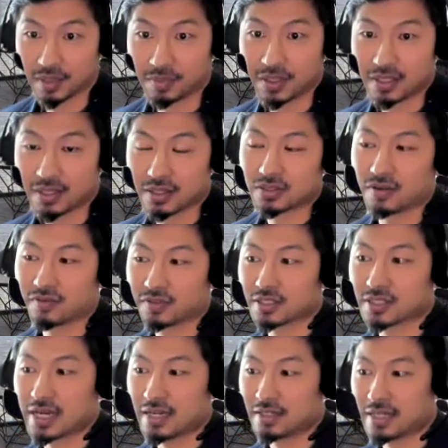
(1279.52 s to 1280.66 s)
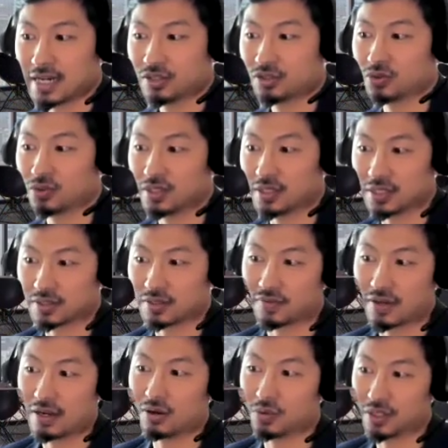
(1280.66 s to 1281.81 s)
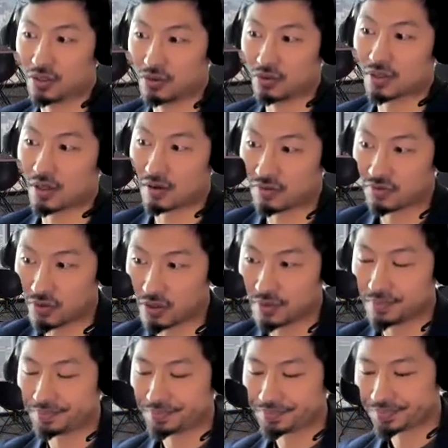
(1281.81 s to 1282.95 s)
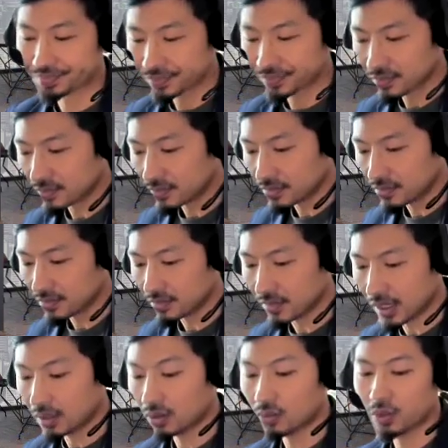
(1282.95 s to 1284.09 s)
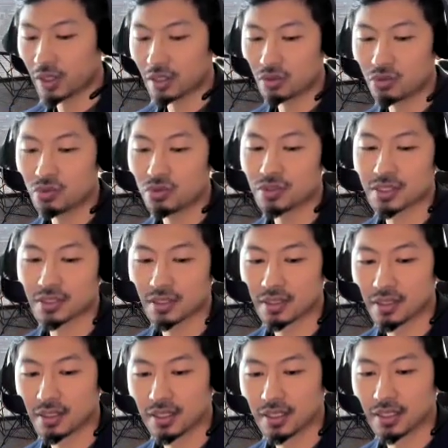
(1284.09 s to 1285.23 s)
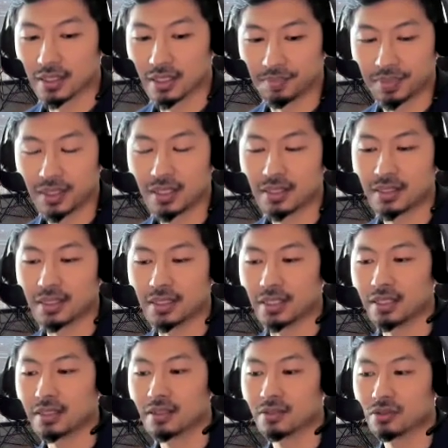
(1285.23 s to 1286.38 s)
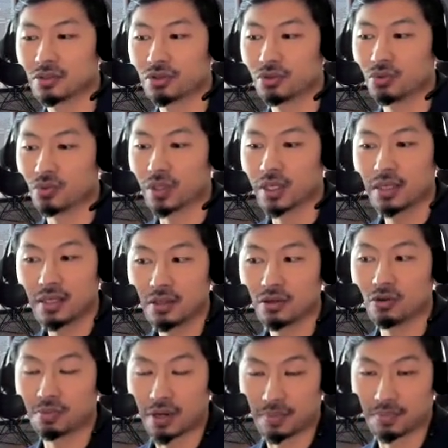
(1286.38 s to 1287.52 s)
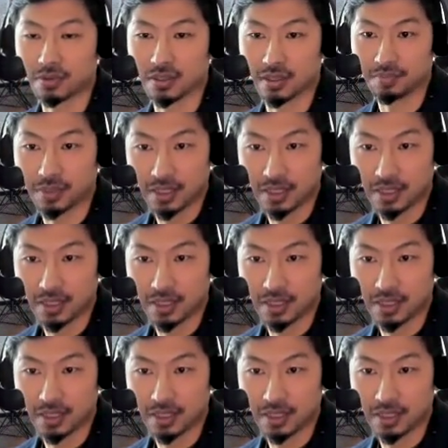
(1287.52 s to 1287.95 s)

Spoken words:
But because of this unnaturalness of how we use our foot, we lose the ability to heal properly.